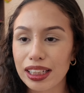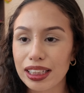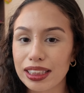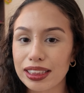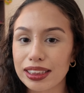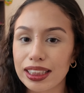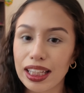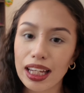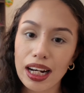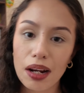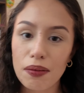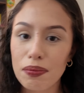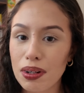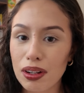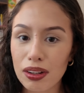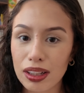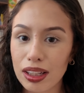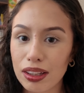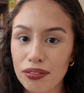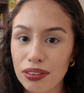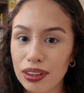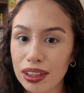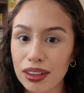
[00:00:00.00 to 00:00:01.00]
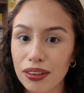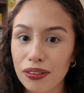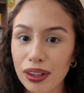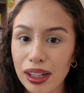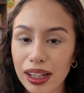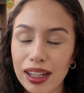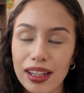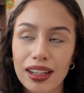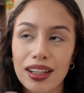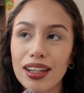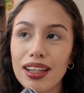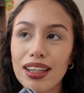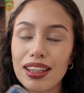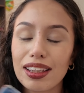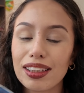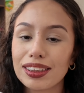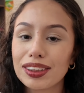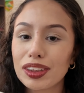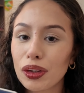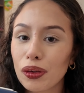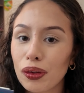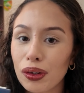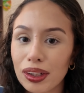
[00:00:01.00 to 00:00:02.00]
is, and I'm not giving it away, the
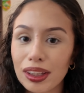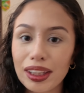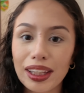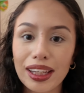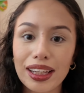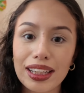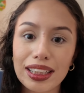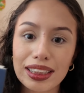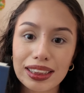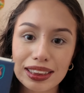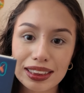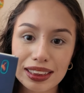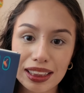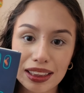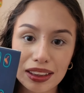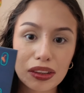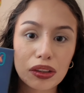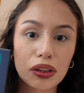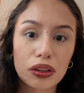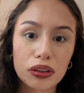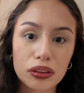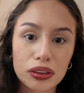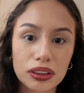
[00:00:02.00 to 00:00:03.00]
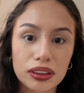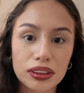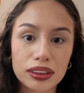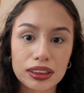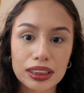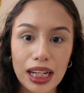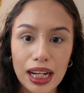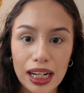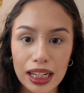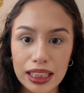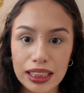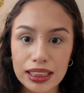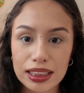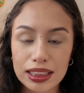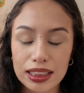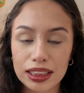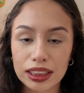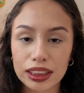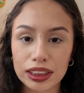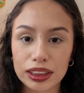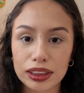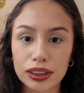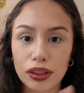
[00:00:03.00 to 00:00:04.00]
storyline is that the girl dies and
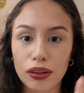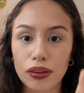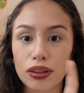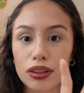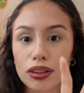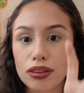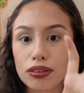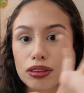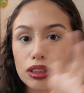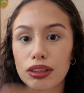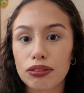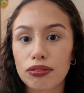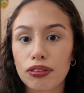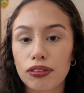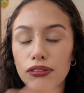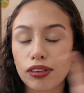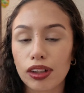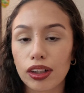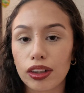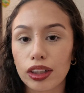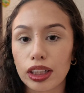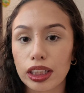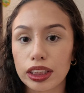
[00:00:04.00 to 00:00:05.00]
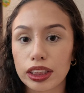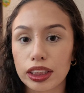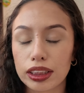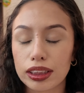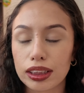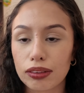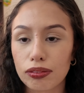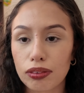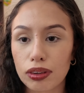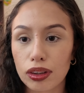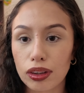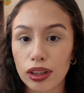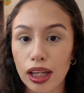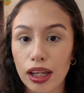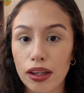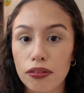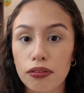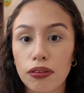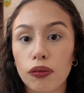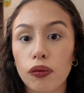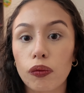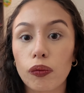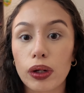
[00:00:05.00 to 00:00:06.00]
she's going through different variations of her life
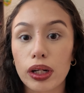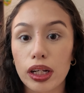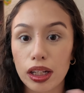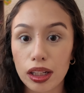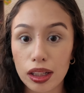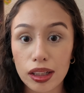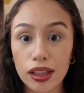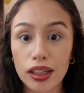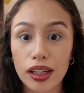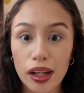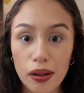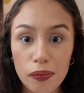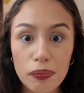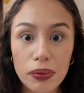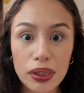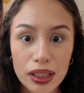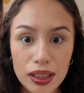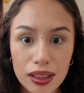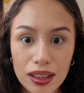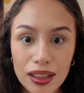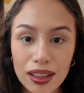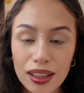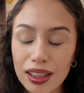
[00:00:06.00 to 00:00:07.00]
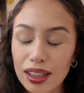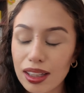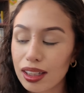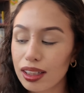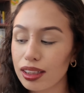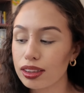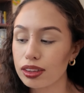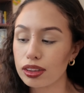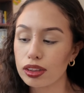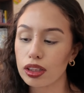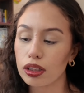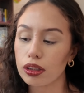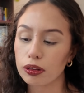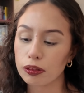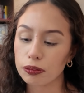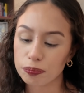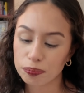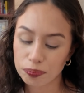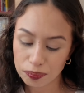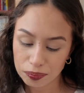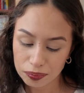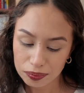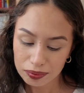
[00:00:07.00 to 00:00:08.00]
and what it could have been.
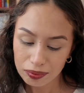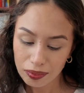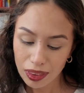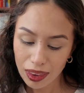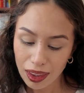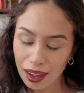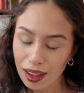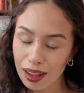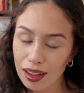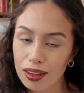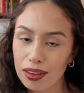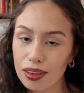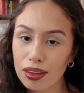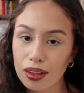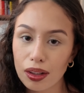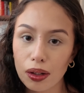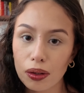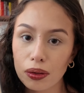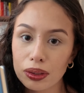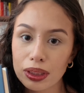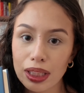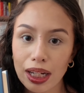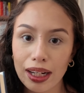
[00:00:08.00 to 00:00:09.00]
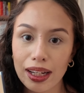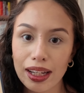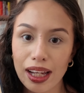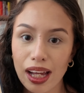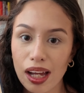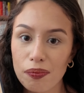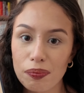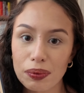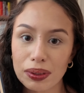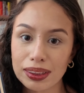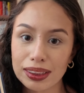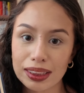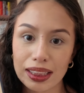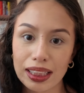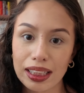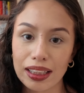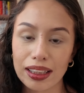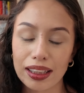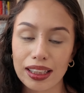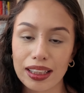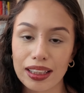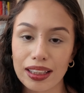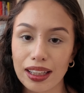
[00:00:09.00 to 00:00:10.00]
So the girl dying happens
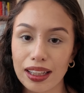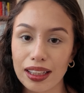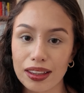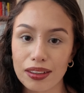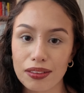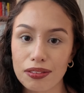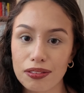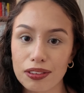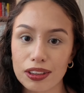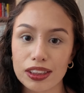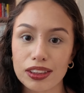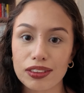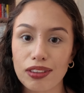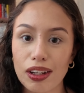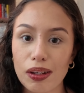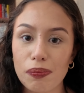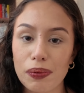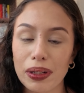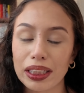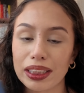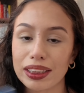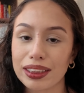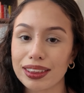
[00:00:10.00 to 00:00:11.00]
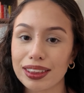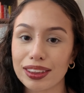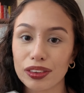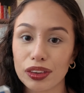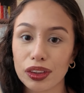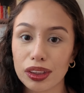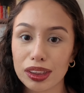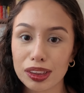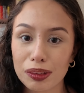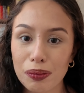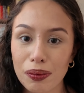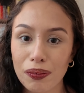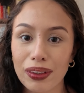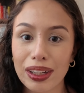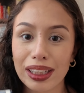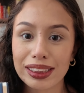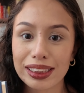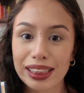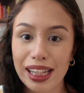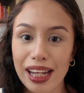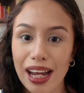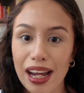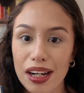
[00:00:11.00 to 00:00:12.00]
in like the first 5 pages, so trust me when I
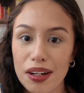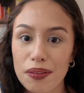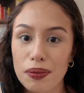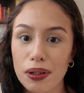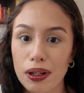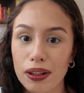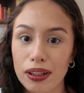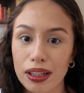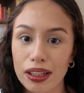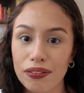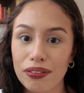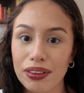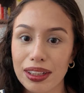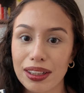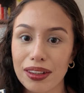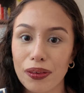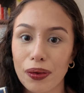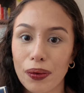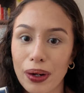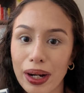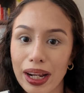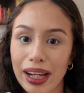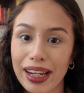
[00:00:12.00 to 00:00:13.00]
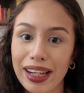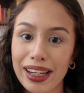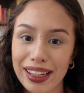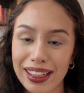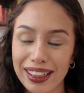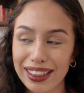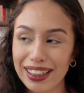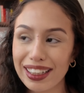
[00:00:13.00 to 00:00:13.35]
say I am not giving it away.